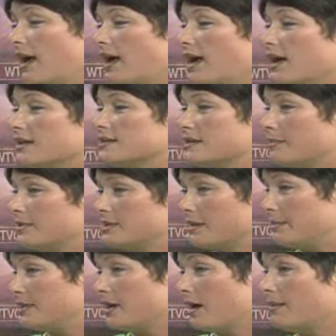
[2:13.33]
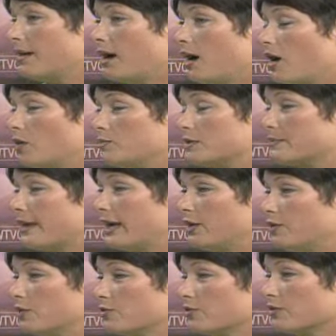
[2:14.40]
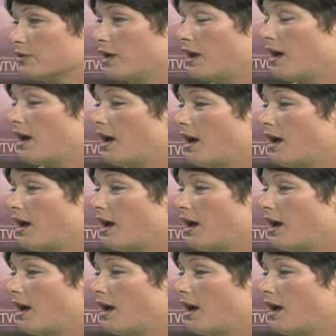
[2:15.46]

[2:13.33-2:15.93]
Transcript: at www.hopespayneuterclinic